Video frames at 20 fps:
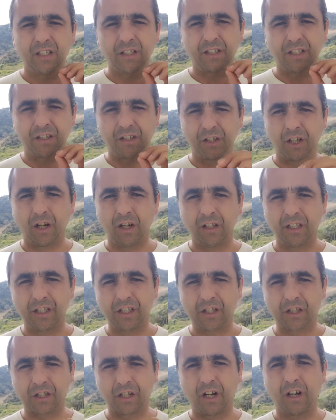the
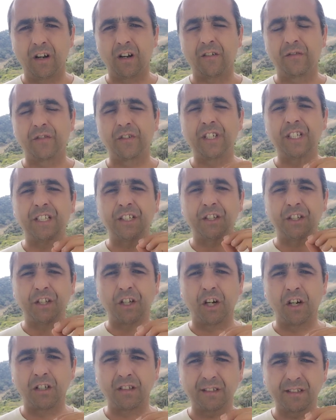knowledge of the
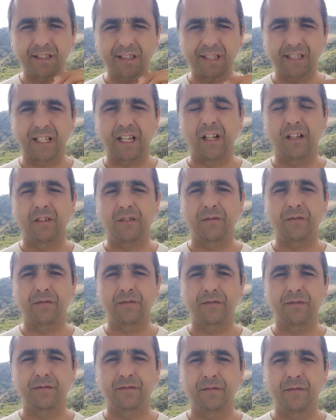
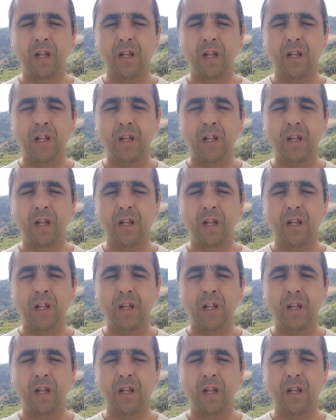non-self,